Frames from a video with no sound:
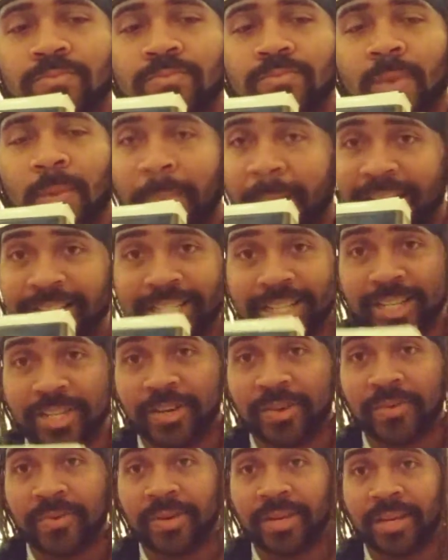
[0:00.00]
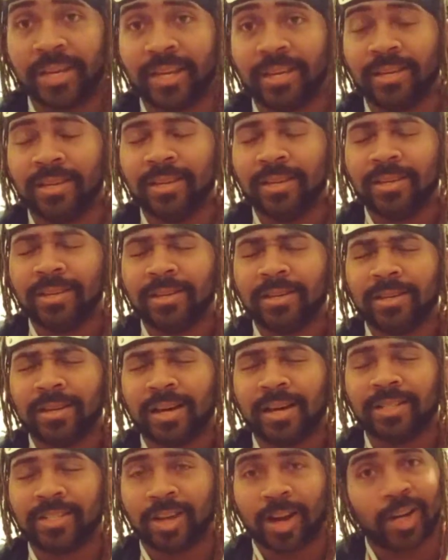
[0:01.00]
Patrick Ewing,
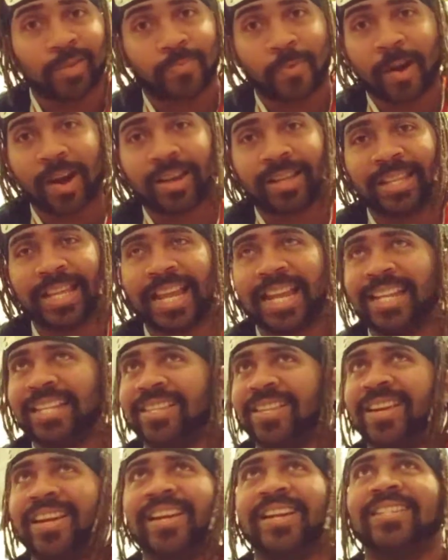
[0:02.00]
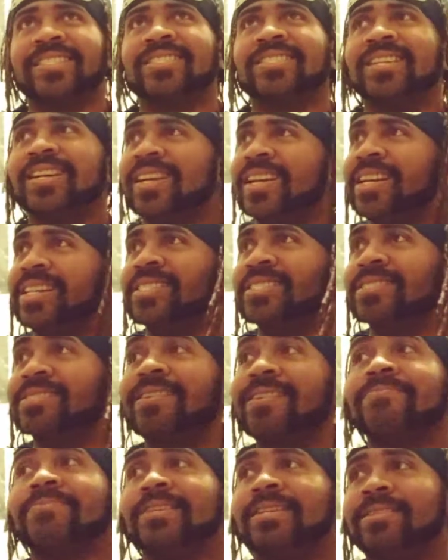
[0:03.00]
Charles Barkley, and Larry
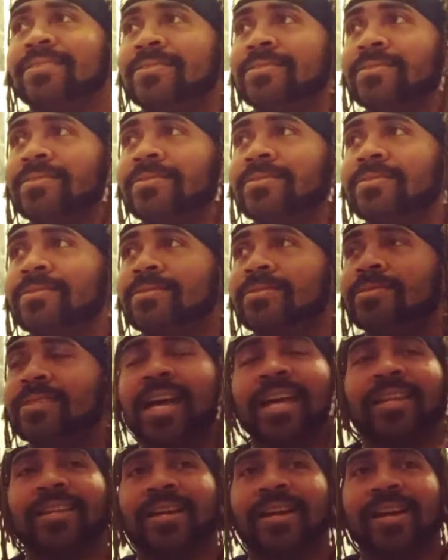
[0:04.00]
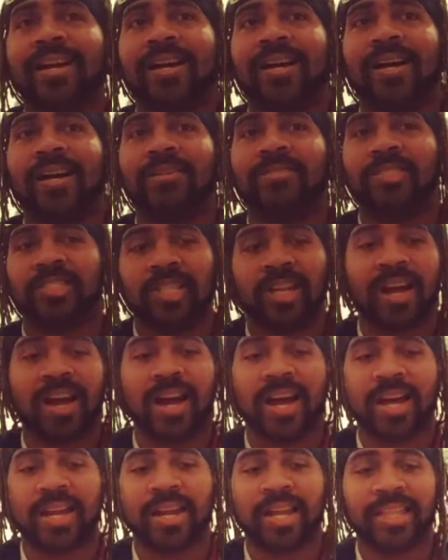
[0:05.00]
something. Not Larry,
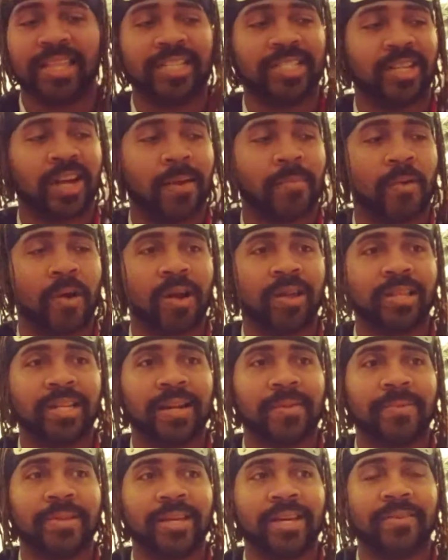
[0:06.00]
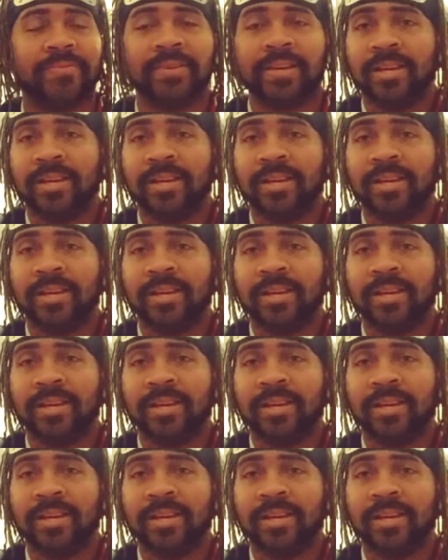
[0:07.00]
Sean, I think Sean Marlin, I believe.